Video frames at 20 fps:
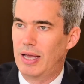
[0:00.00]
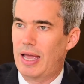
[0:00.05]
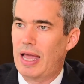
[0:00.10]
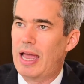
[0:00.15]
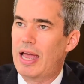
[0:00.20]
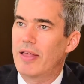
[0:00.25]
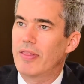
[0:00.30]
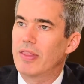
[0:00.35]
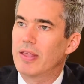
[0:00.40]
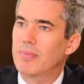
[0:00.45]

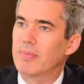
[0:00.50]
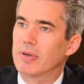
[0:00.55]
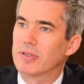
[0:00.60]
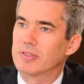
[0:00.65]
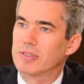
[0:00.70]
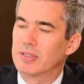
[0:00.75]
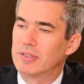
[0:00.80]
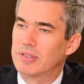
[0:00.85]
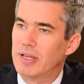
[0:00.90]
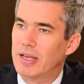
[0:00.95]
And they must
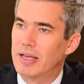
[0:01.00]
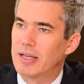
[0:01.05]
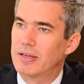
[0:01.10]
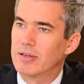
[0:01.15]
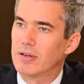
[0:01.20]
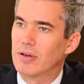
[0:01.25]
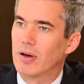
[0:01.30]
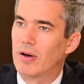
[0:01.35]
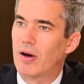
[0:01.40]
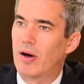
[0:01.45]

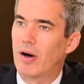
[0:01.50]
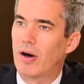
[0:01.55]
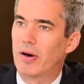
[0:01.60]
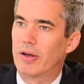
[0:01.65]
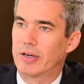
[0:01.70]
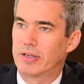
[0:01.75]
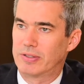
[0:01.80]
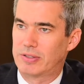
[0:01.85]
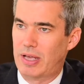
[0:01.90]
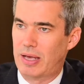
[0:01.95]
attend on
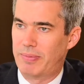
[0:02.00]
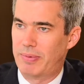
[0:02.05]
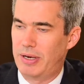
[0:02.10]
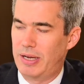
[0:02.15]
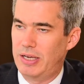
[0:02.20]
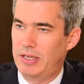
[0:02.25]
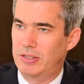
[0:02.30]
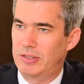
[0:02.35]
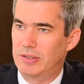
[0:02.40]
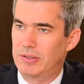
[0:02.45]

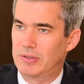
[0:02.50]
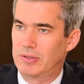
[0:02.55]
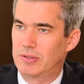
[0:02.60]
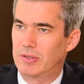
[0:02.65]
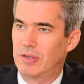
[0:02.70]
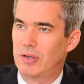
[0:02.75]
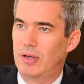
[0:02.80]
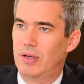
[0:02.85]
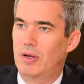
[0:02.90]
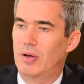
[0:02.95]
examinations
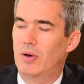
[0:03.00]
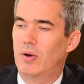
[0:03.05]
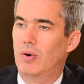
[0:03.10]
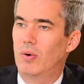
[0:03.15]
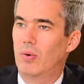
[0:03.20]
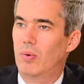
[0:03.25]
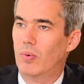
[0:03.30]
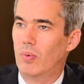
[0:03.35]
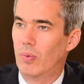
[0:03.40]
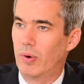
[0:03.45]

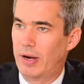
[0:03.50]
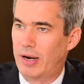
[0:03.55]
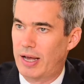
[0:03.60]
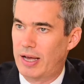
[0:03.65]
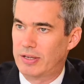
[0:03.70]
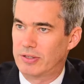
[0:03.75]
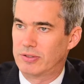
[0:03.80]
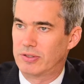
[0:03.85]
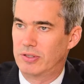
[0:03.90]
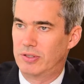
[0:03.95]
when
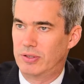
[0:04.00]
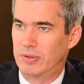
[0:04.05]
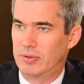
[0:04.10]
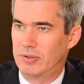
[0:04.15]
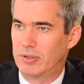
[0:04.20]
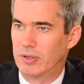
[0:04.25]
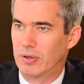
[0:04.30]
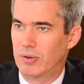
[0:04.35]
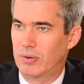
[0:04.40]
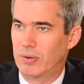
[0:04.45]
asked to do
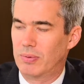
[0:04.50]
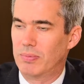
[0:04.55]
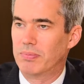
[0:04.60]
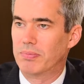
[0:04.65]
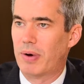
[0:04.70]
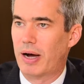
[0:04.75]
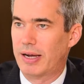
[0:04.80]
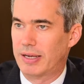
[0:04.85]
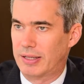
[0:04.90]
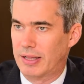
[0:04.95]
so
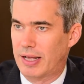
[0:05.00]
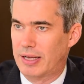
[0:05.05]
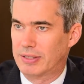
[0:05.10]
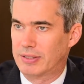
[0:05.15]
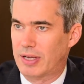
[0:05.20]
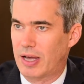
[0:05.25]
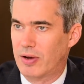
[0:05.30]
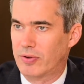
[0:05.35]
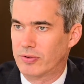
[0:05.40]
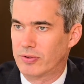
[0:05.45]
by class
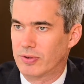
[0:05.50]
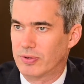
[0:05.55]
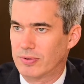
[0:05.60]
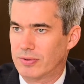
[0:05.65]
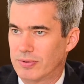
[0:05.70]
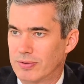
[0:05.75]
counsel.